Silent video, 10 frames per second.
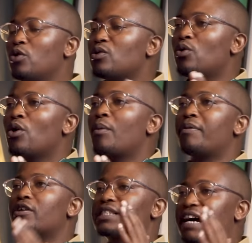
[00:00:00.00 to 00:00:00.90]
Who's,
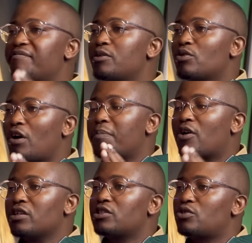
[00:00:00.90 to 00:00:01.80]
because government will not be
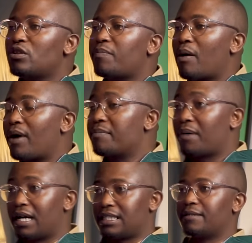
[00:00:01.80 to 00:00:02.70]
constituted by one
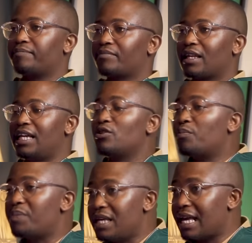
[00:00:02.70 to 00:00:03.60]
party. It
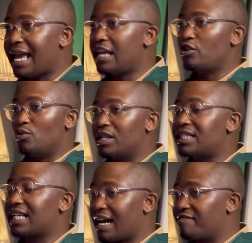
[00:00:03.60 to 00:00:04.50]
will be a
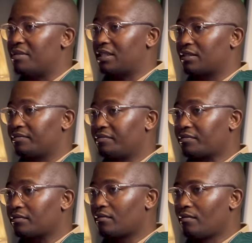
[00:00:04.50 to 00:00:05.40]
unity government.
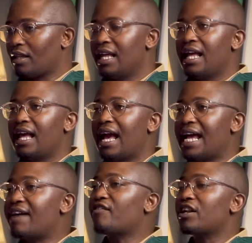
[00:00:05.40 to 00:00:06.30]

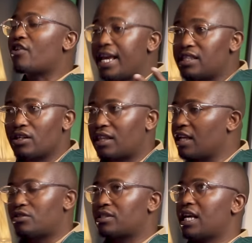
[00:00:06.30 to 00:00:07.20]
And I've got a crazy
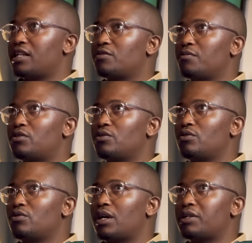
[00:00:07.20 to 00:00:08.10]
thing to say
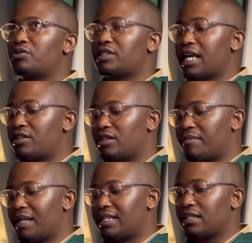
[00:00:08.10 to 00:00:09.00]
to
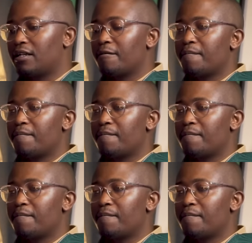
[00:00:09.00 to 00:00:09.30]
them, that